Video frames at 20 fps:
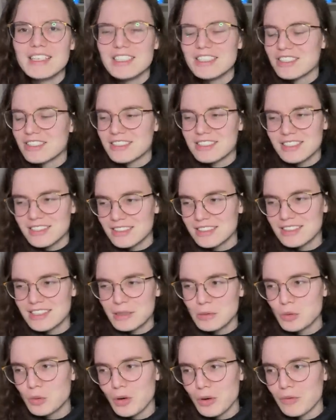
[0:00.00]
It just doesn't
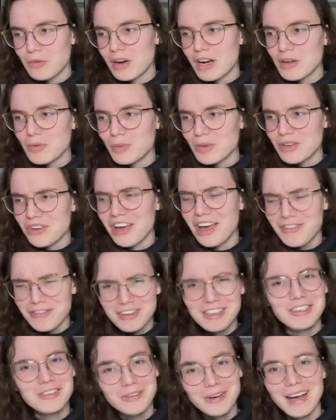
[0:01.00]
seem quite right when you have
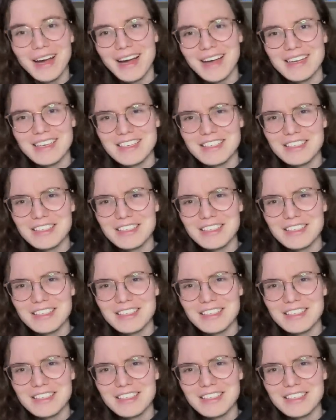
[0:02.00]
it in your hand.